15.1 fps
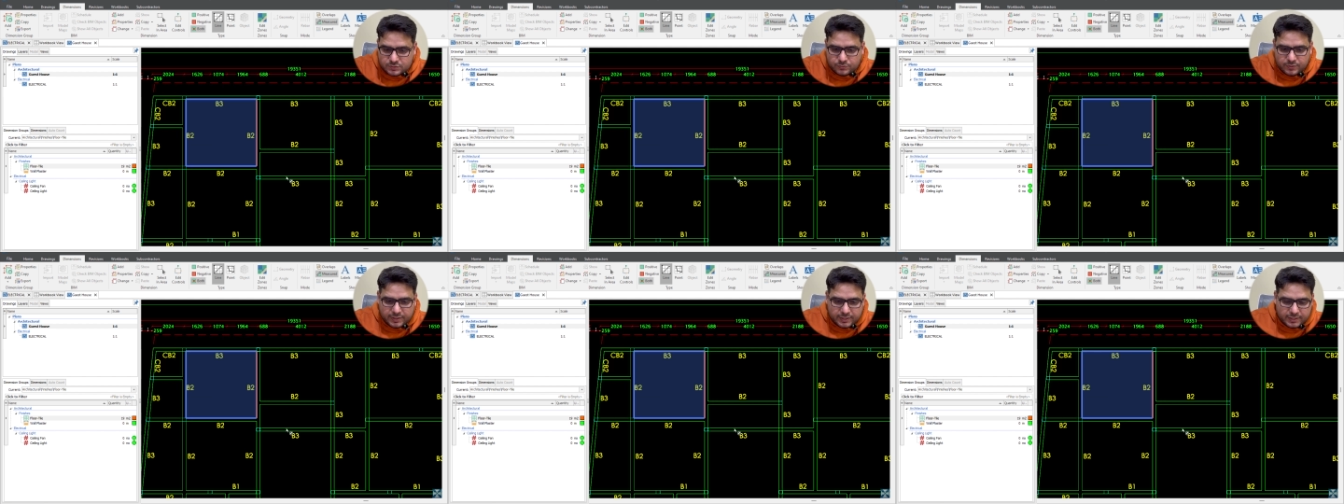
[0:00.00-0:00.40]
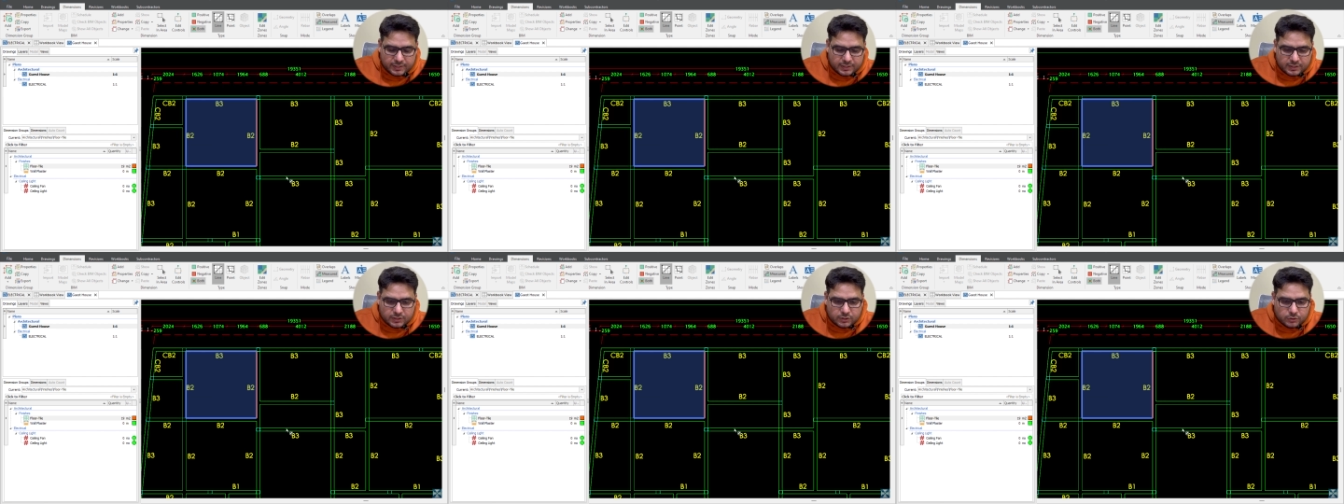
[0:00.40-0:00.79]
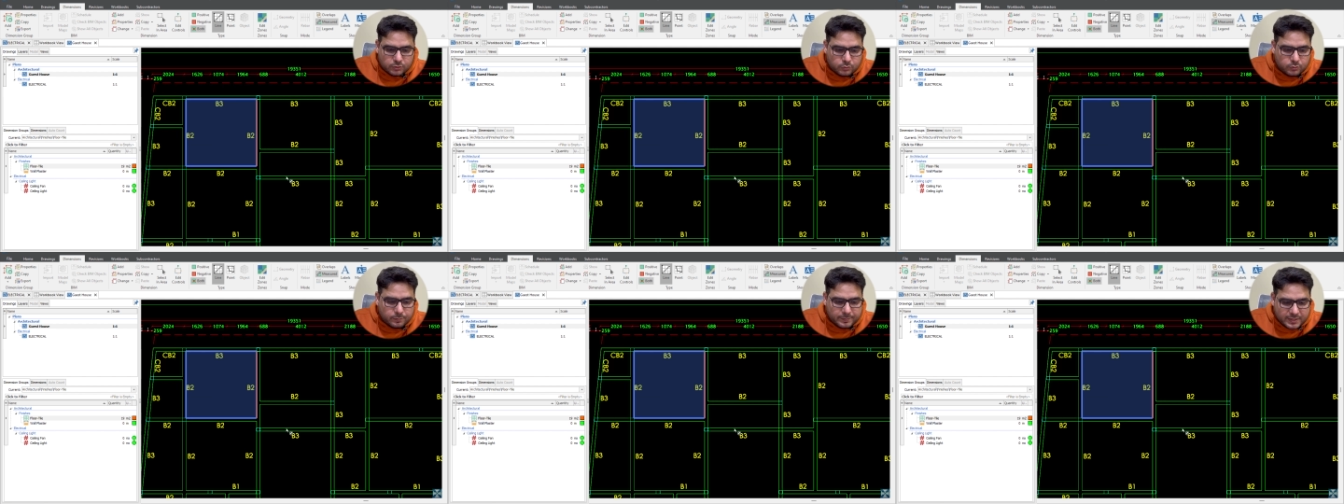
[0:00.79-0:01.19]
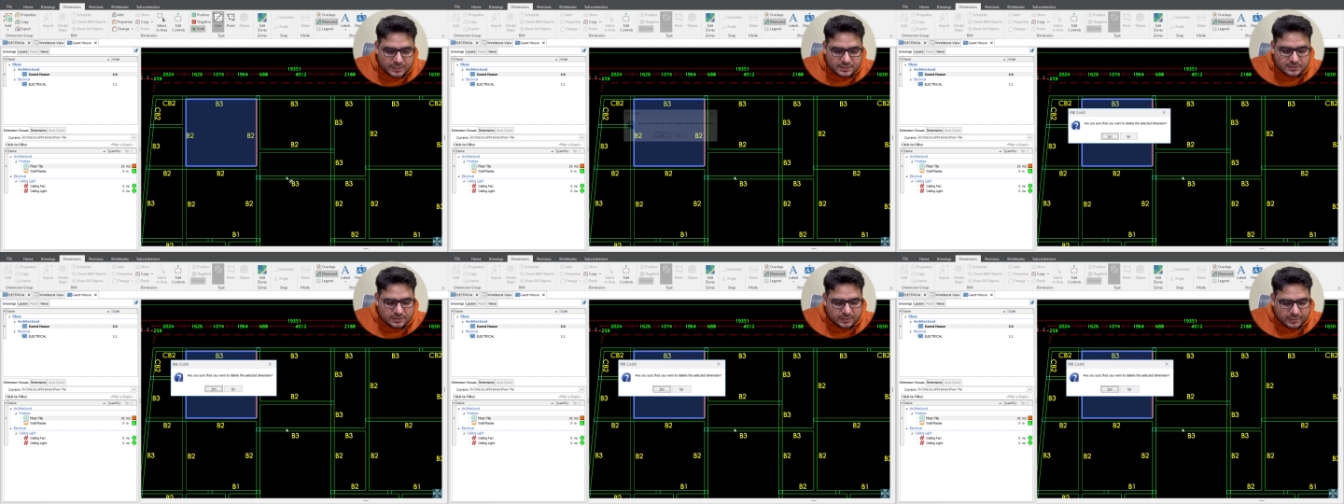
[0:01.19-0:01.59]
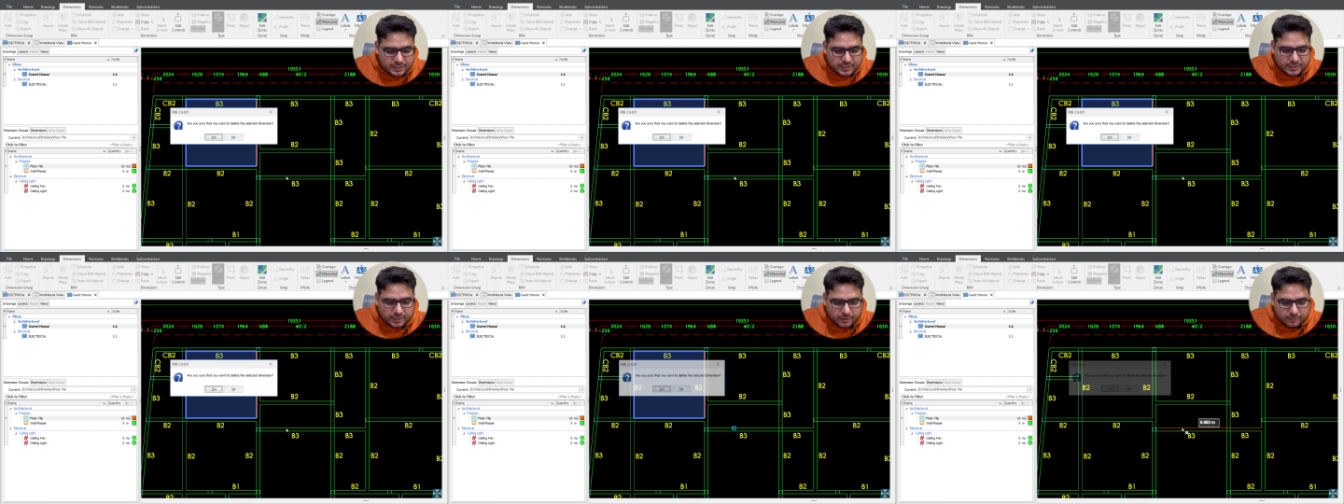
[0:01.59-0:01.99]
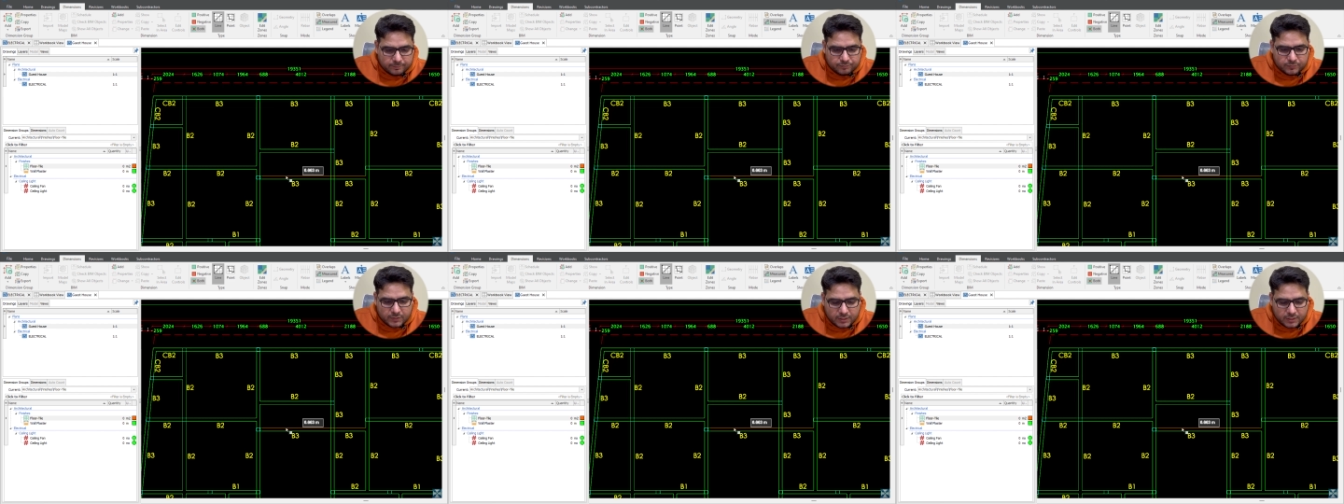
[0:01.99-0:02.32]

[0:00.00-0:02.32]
way to measure the area